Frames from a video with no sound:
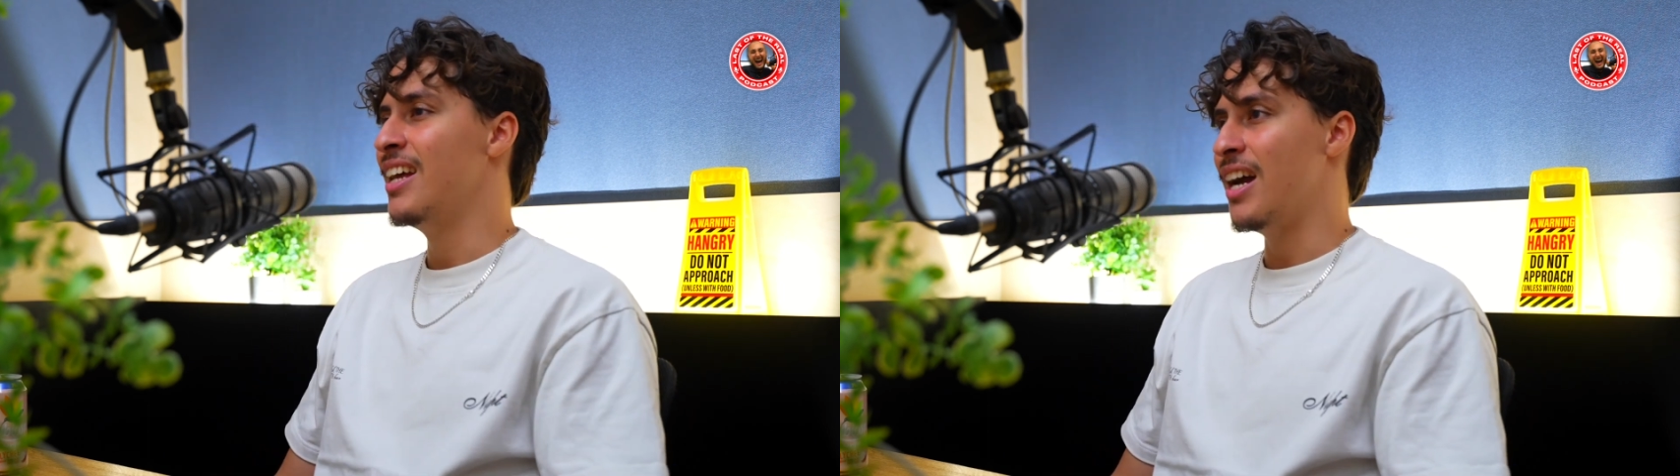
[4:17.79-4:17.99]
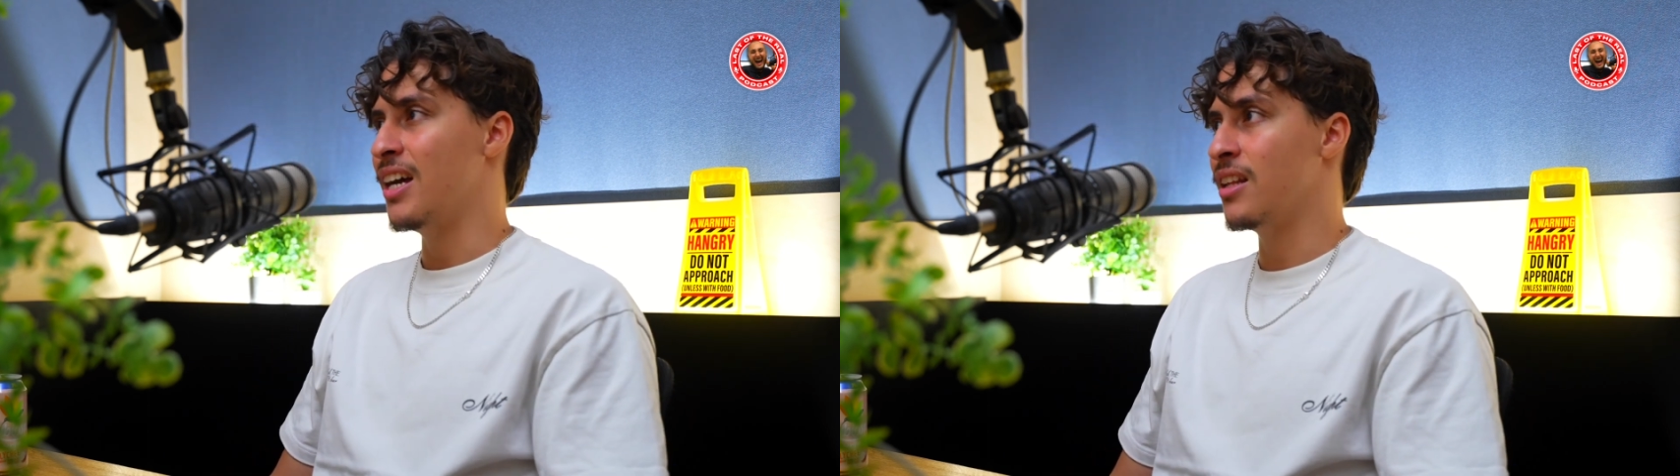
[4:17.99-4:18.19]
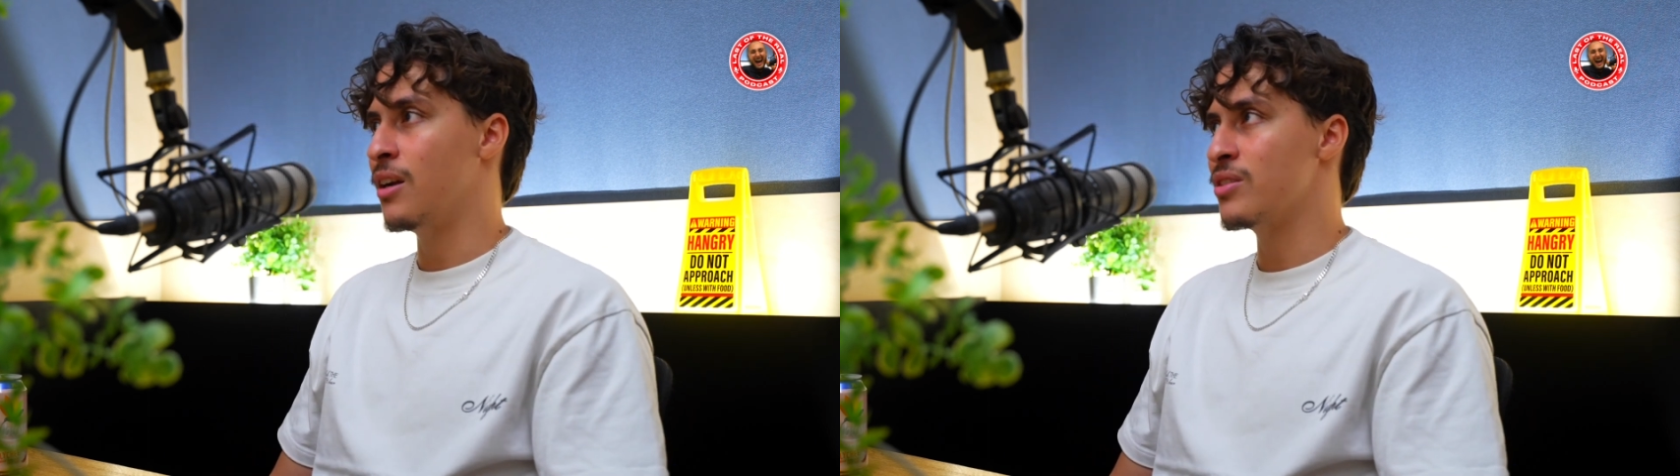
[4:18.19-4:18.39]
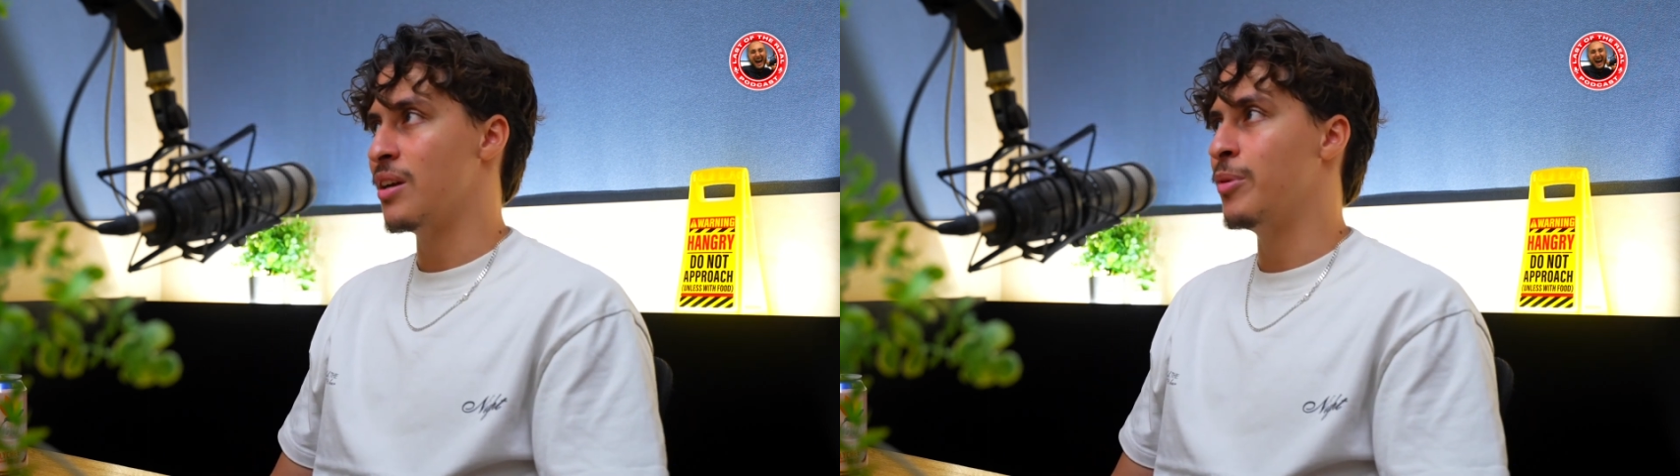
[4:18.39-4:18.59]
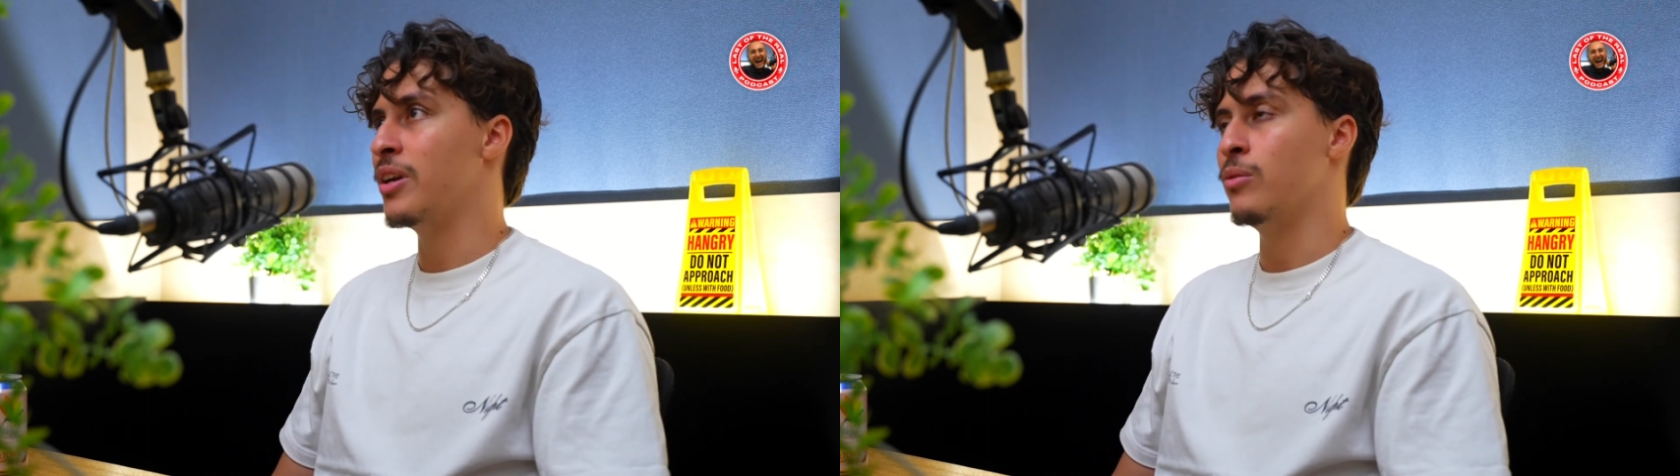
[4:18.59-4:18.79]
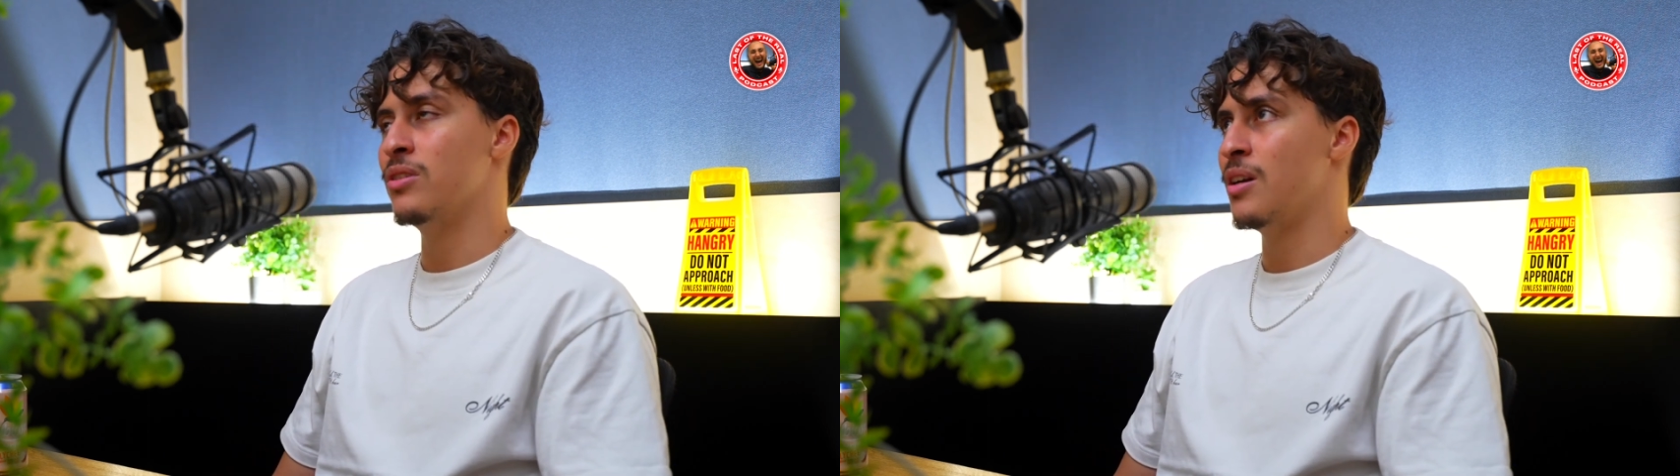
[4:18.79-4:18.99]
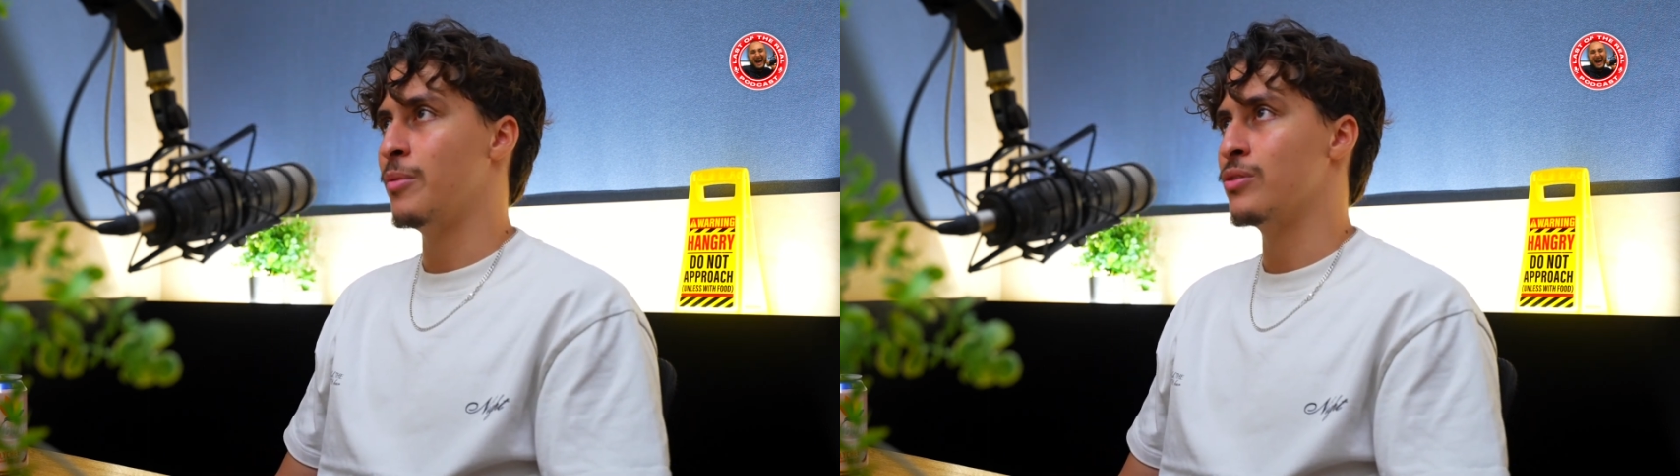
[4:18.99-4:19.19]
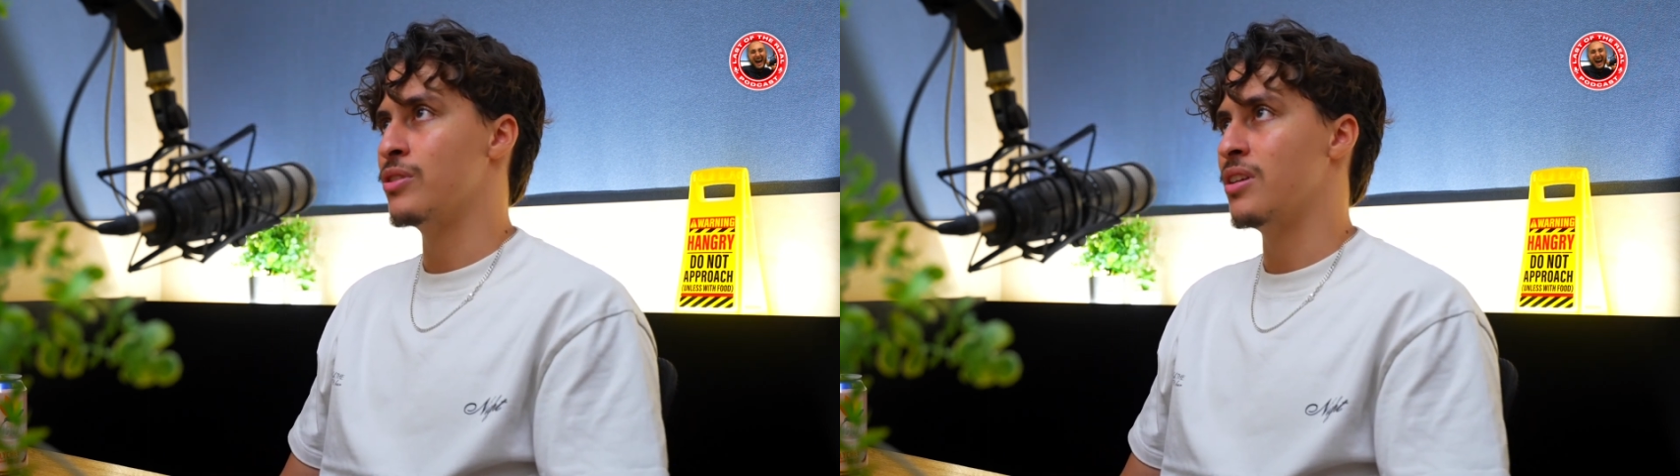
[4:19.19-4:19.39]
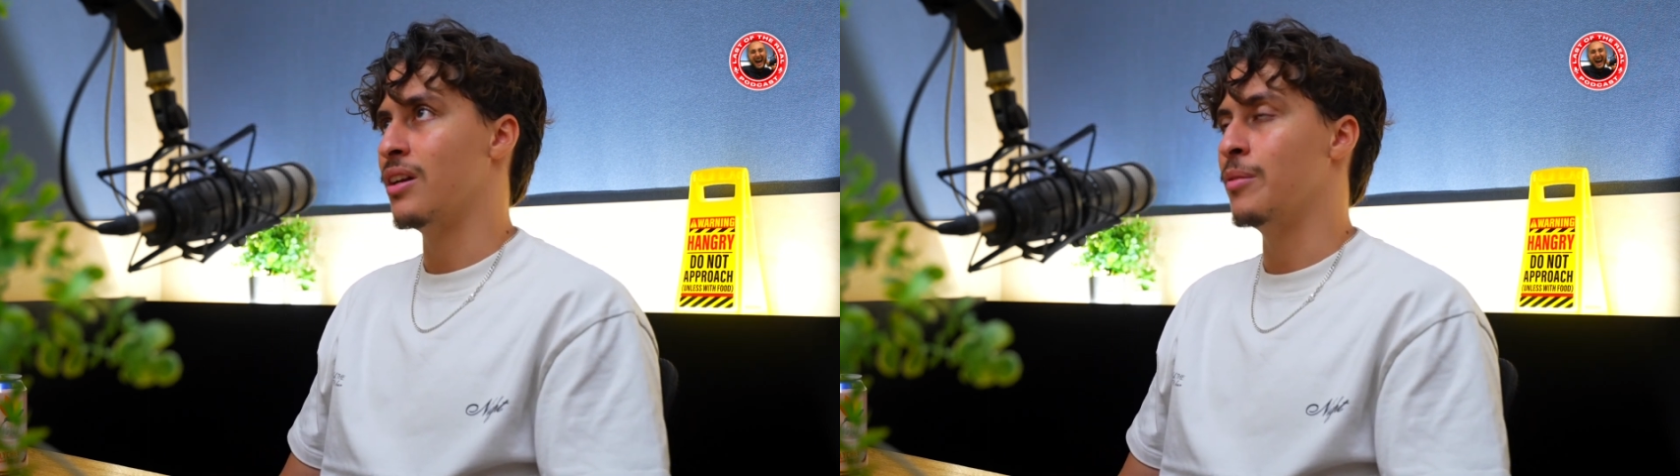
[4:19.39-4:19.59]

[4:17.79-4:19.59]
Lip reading: And then I was like, Bonnet. One time I was just like,